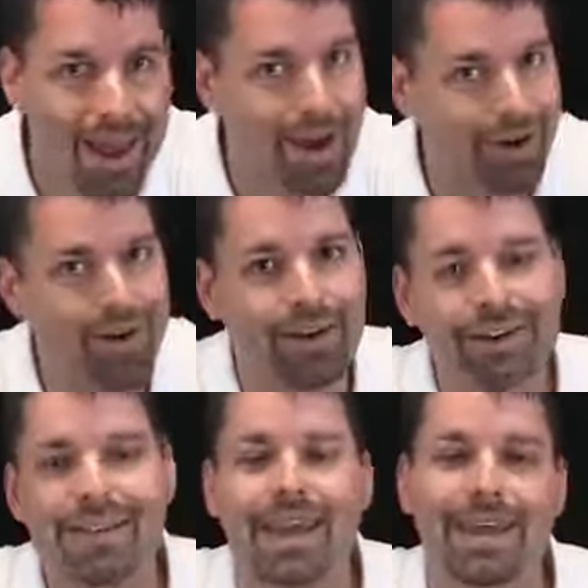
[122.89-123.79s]
air
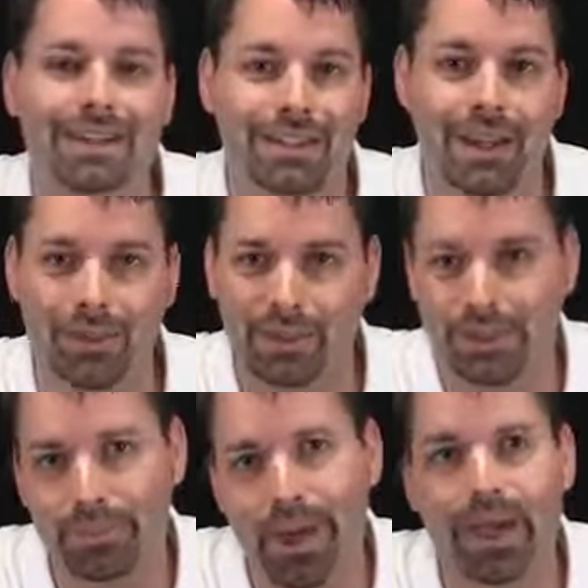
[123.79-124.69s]
takes up
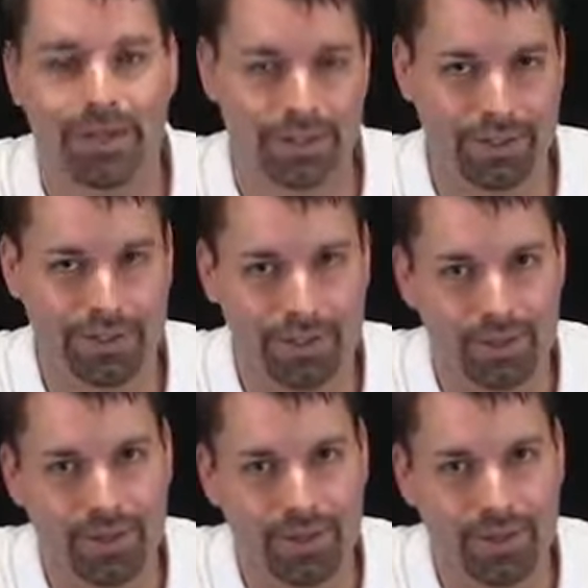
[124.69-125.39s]
space.